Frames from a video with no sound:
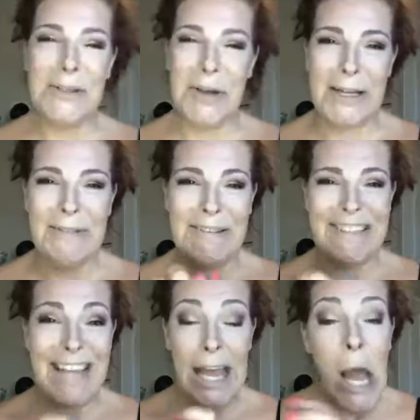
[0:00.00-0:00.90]
always cracks me up to
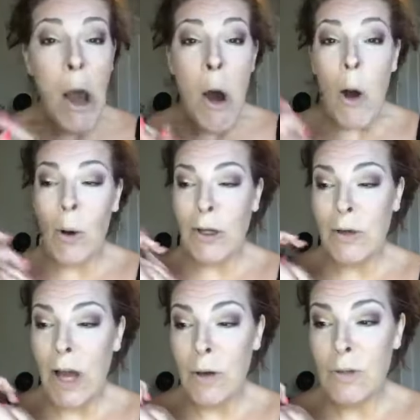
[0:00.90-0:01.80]
say. Or
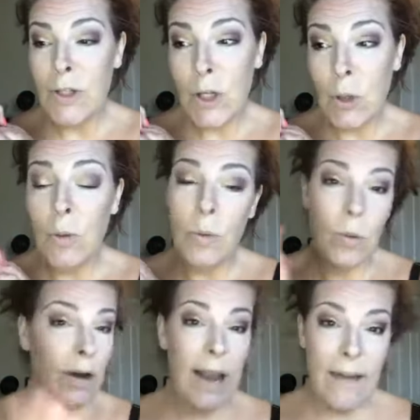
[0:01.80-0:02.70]
you go to
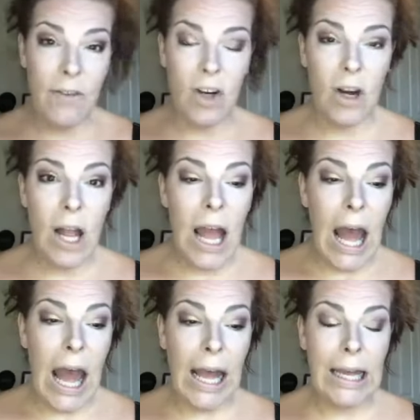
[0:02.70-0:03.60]
wherever
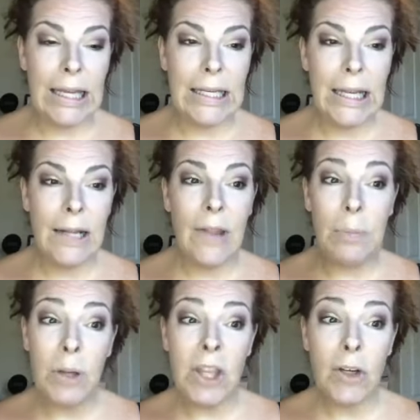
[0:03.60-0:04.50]
and they
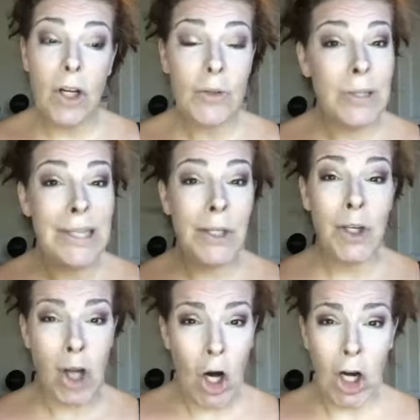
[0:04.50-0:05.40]
put the groceries in
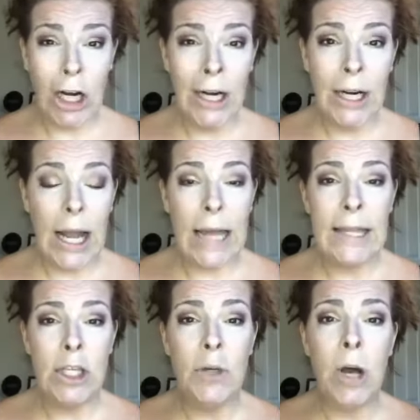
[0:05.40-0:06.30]
your car, and
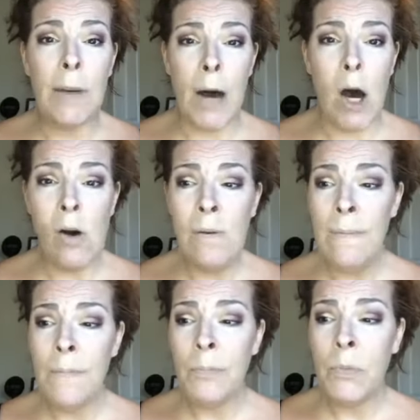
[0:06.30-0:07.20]
then you come home.
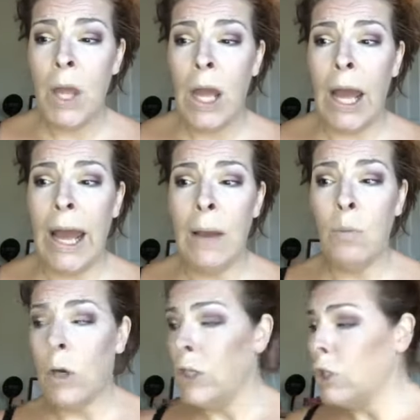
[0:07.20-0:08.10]

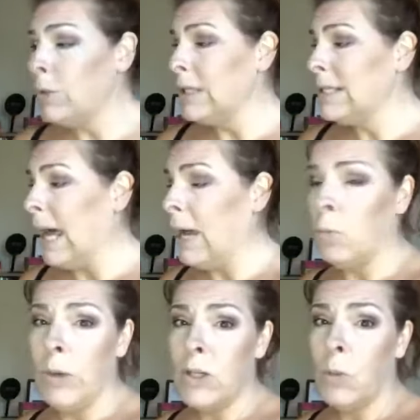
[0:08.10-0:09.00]
And once you
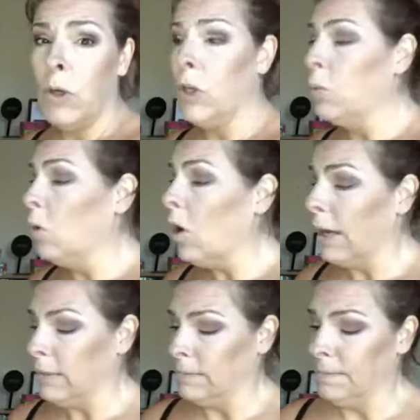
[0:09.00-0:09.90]
decide which one you
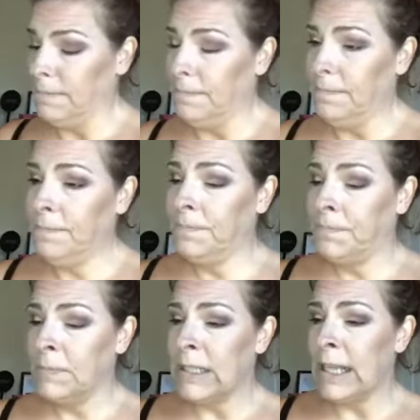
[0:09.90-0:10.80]
want,
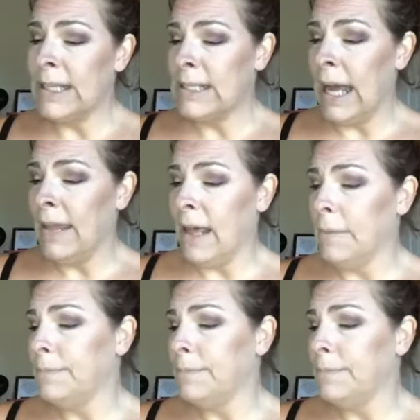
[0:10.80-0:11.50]
let's say